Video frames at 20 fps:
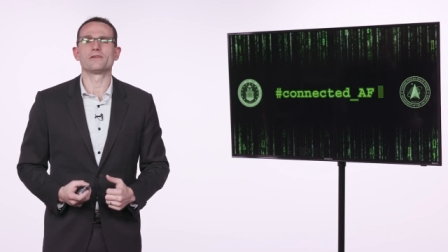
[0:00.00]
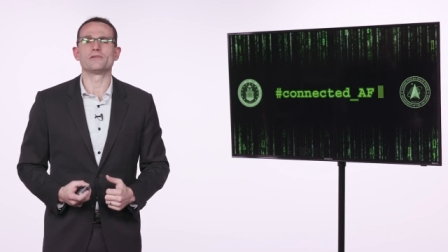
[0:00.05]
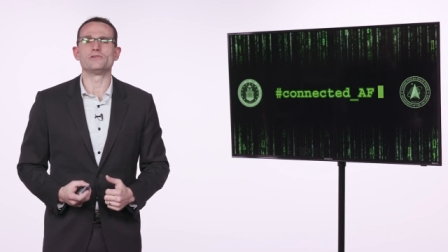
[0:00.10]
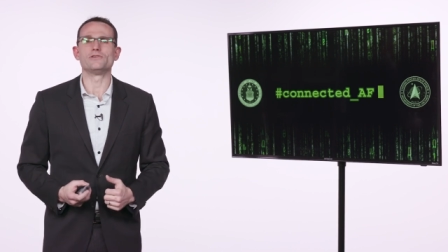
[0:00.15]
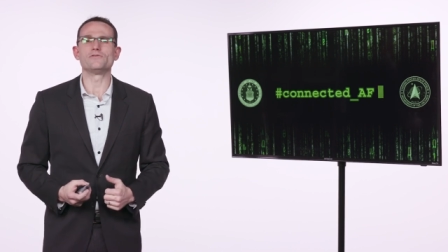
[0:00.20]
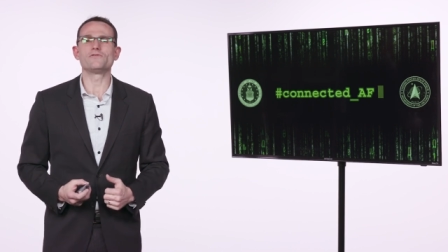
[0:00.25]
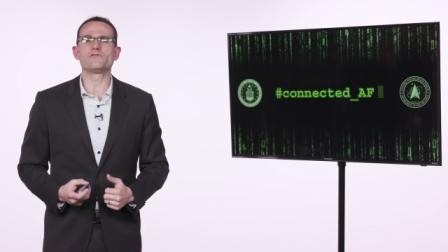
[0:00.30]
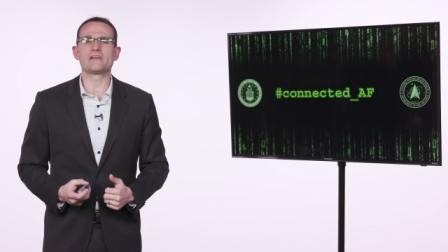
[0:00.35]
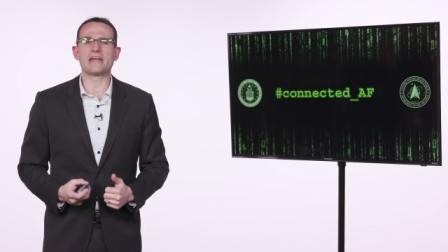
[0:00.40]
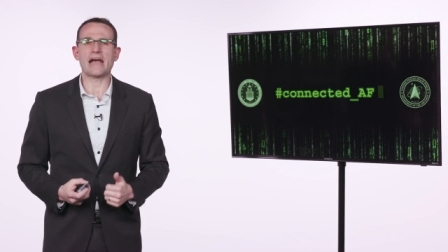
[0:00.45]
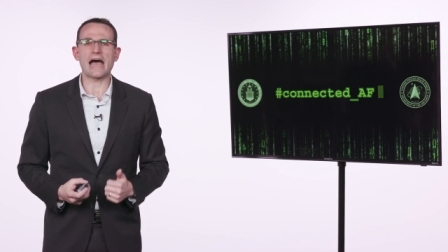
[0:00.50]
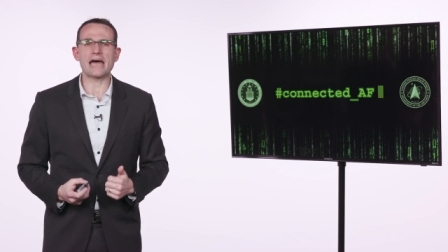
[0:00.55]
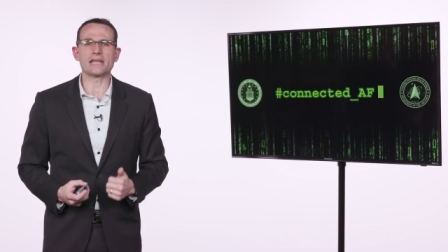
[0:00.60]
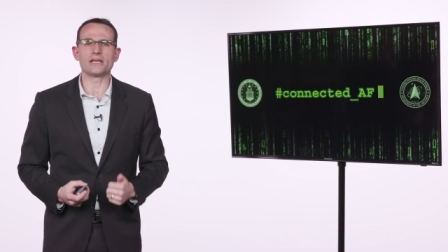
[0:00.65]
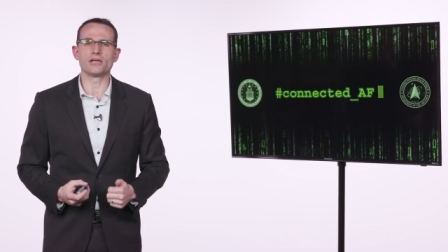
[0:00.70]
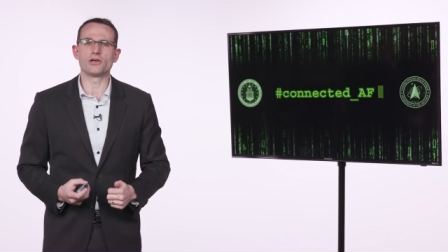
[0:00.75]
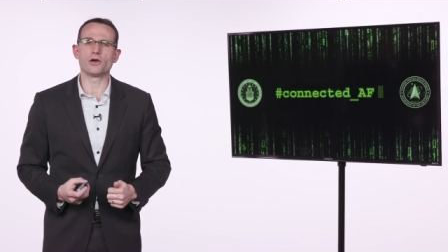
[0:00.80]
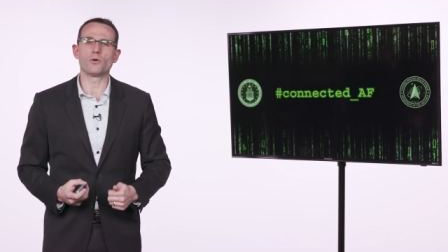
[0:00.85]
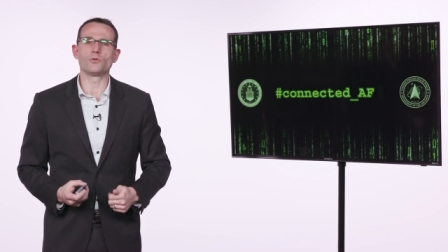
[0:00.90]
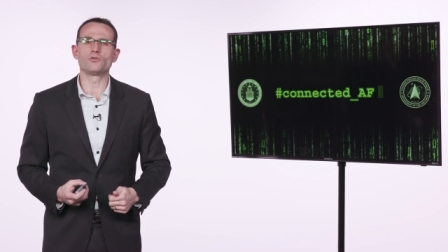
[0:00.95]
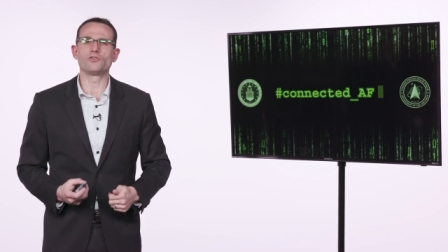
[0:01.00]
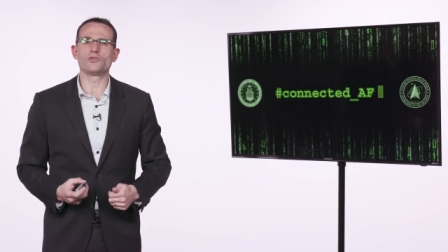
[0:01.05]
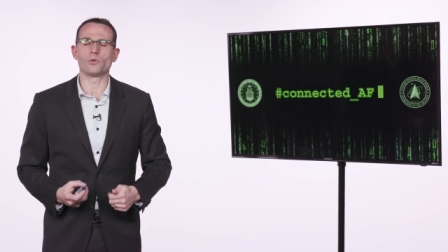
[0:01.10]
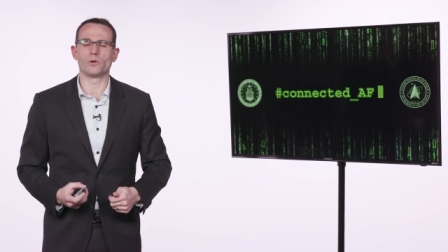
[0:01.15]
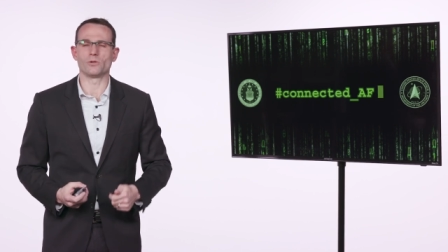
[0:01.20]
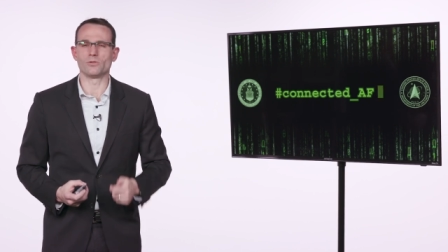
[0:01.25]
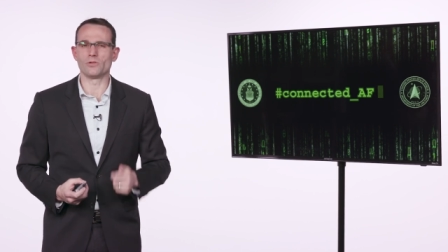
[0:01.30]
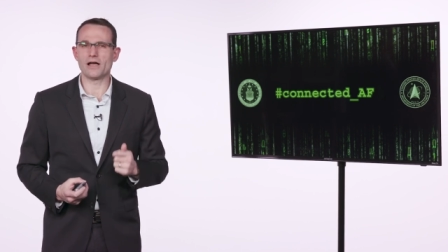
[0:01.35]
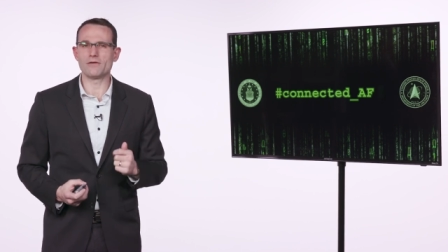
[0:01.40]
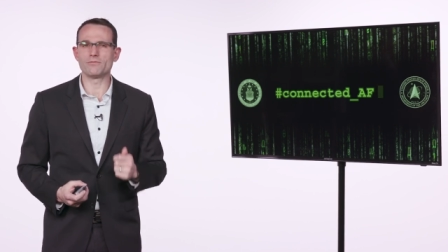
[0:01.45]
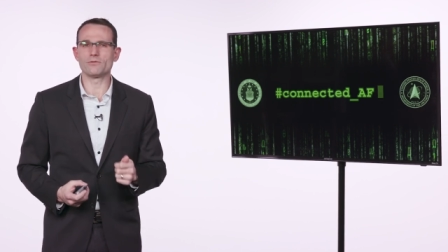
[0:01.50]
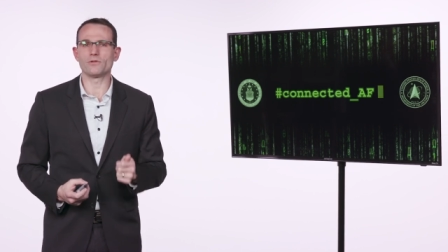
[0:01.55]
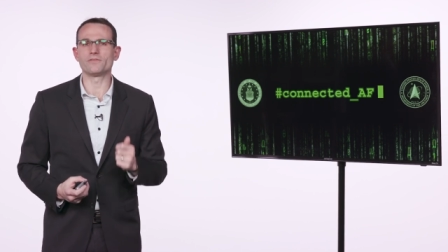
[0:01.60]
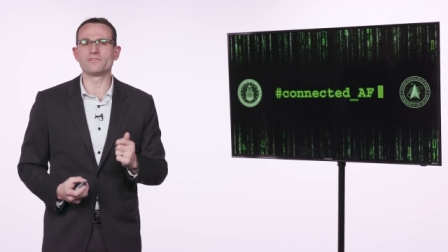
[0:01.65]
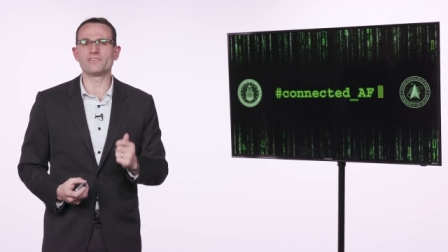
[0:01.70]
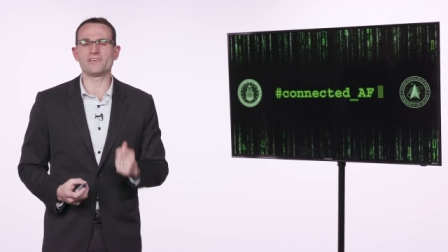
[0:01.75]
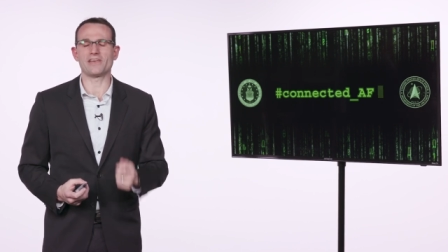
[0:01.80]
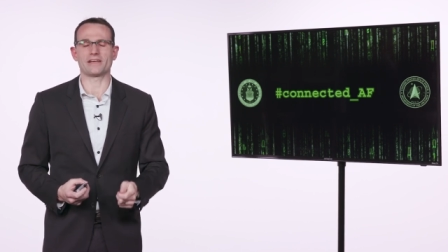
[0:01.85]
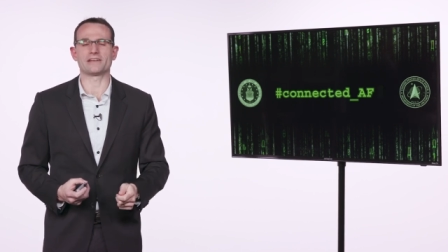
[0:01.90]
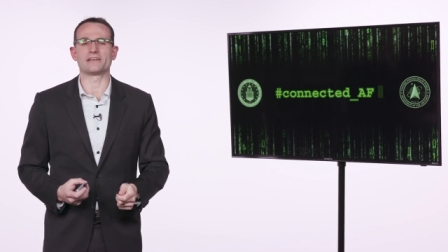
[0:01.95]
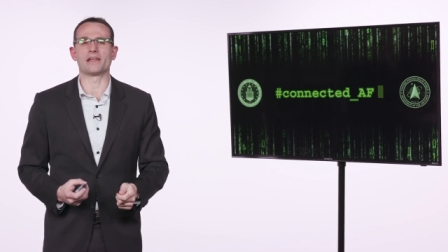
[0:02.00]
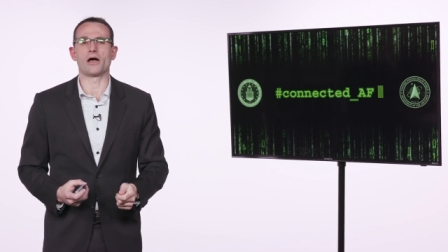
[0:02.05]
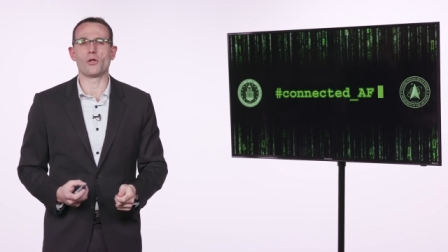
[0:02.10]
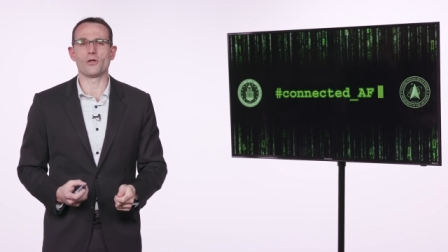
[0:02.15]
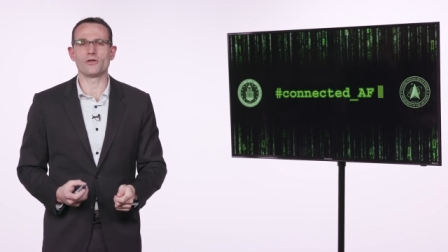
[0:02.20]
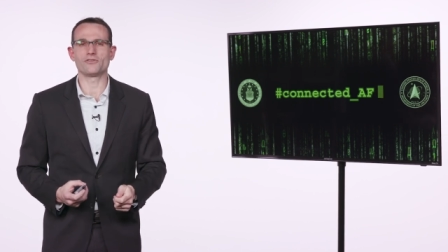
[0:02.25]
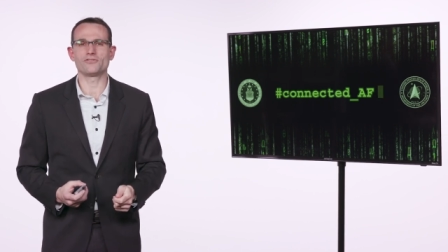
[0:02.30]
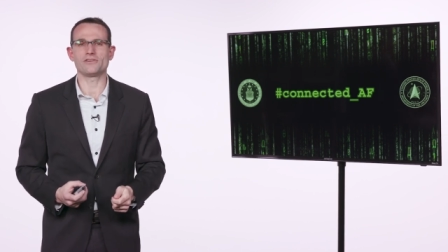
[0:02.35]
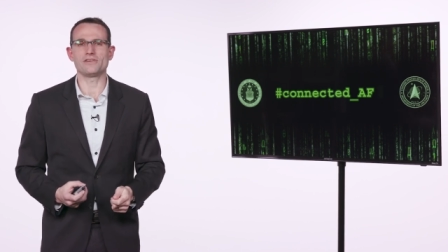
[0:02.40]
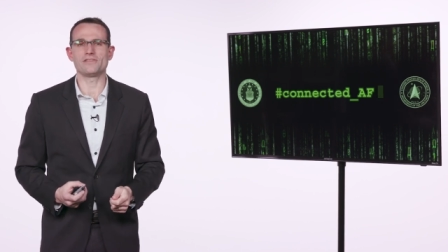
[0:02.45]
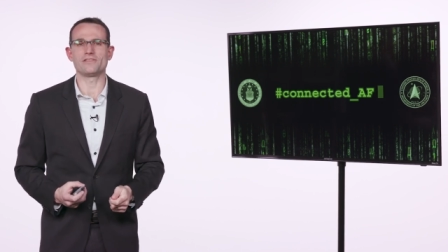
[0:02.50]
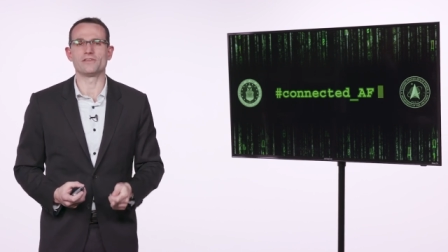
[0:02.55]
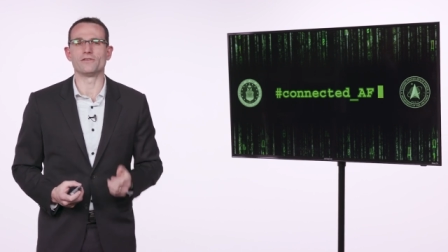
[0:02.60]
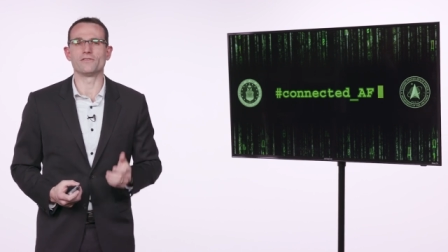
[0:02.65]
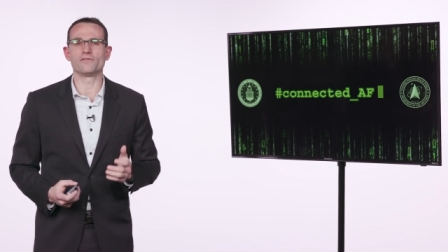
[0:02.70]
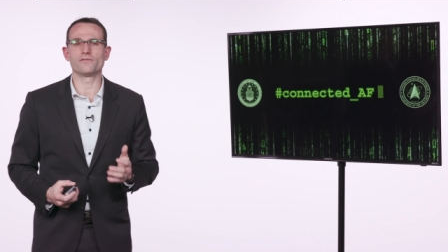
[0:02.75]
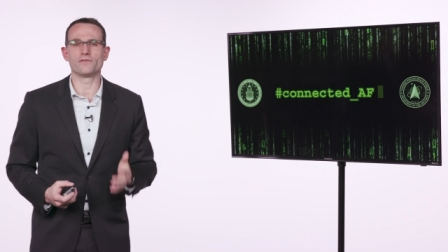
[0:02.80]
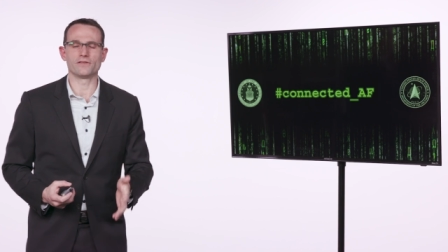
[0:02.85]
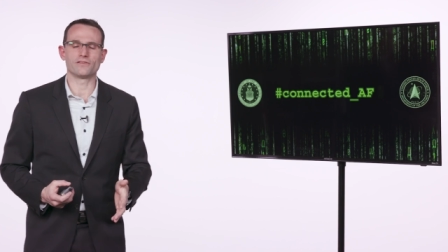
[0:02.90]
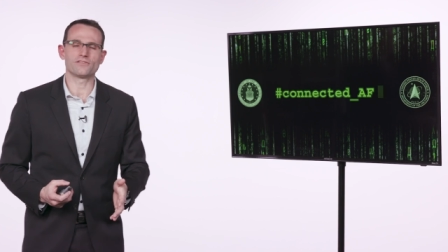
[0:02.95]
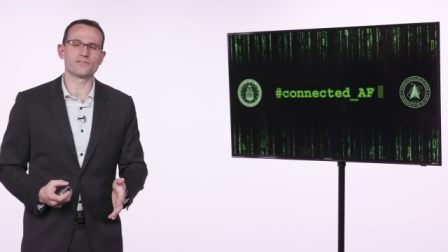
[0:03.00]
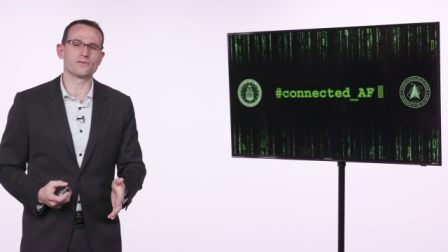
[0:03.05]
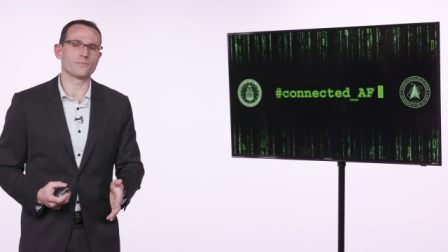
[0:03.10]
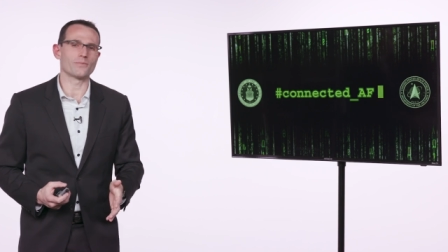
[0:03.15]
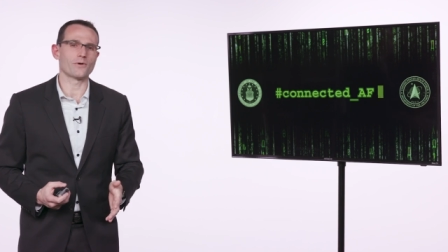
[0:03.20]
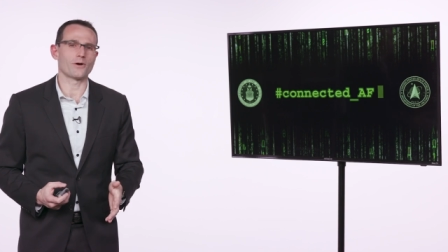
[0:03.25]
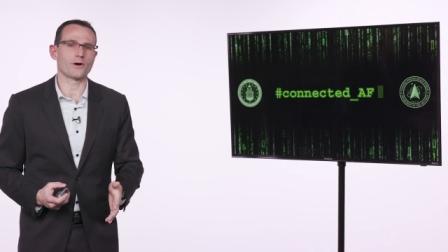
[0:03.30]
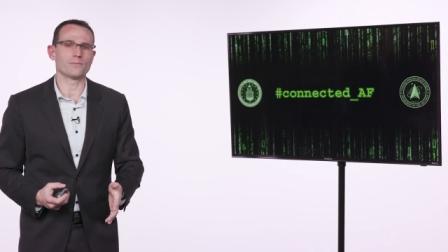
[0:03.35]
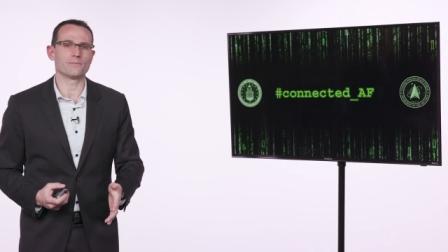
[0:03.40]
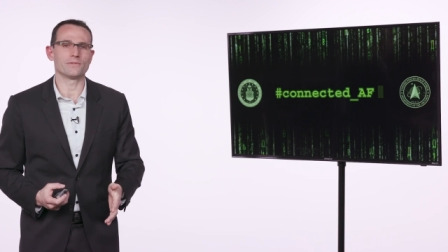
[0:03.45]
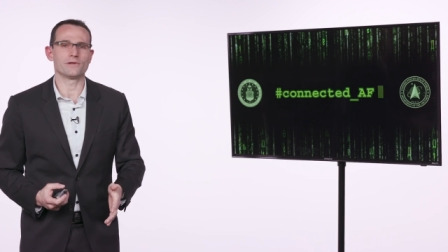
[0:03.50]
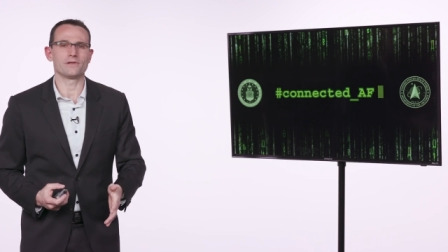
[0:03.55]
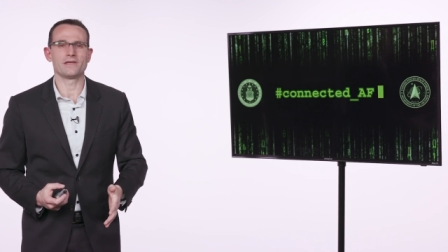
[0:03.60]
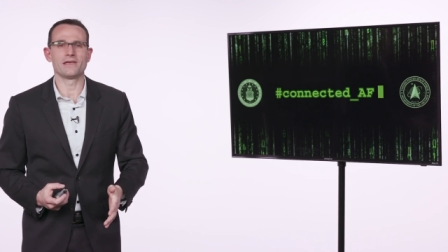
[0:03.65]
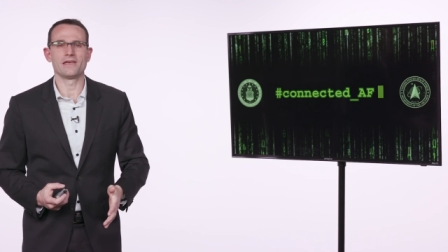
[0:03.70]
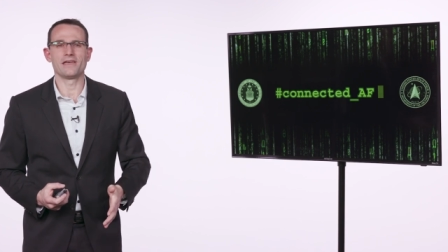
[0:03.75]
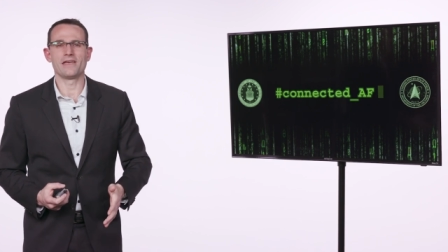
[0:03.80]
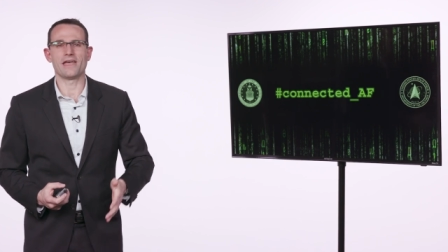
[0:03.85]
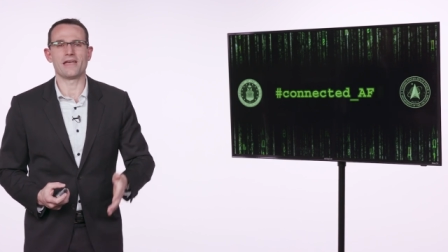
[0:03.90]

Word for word: you've got to go to a level of technology the Defense Department